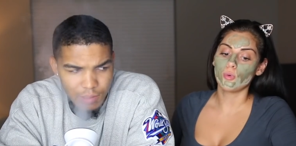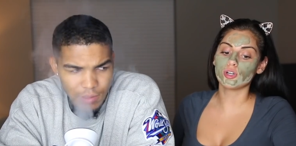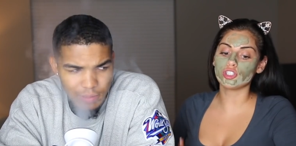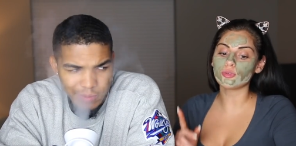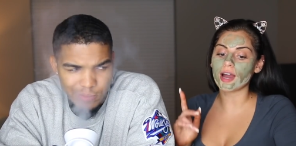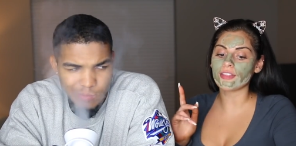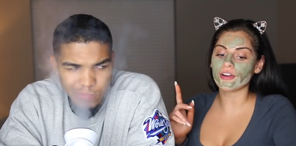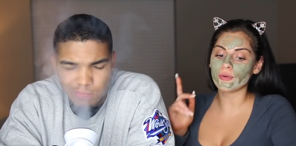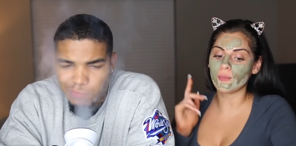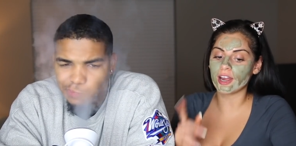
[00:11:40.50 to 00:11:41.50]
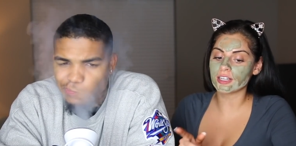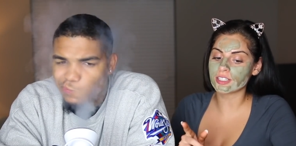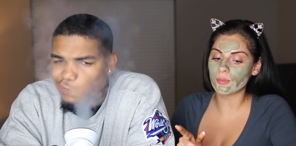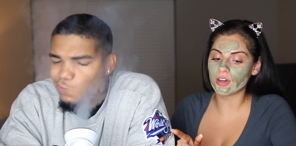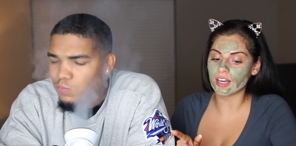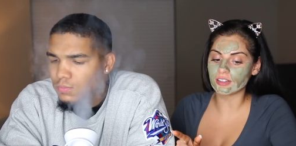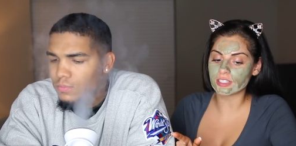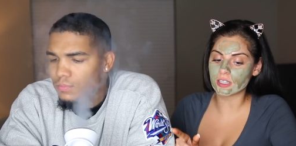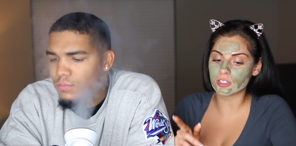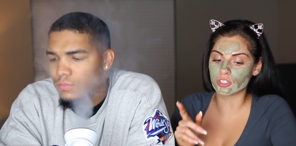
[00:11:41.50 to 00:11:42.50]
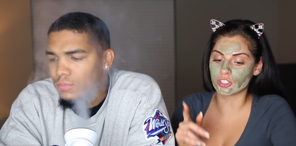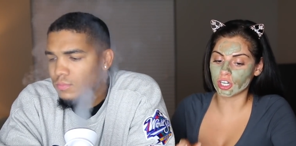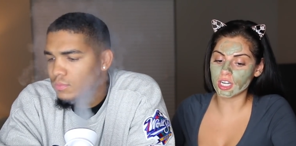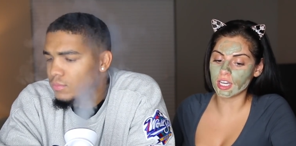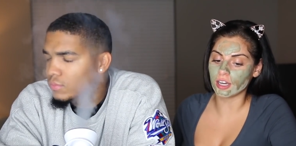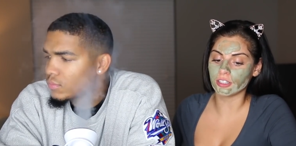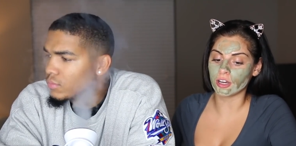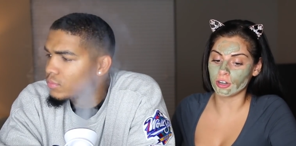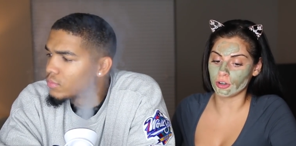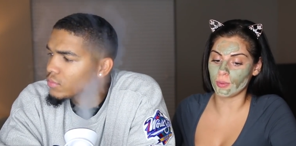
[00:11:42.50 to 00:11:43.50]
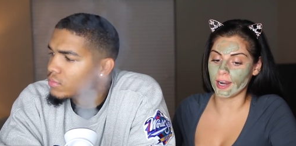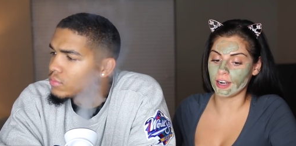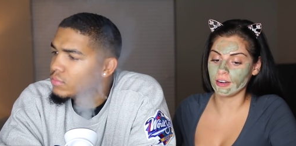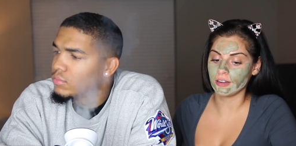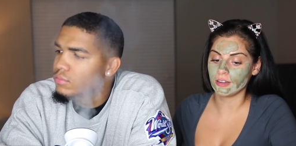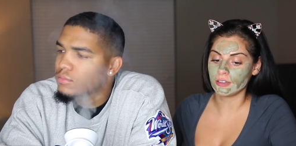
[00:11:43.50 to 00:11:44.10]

Speaker 1: Would you rather wear someone else's dirty underwear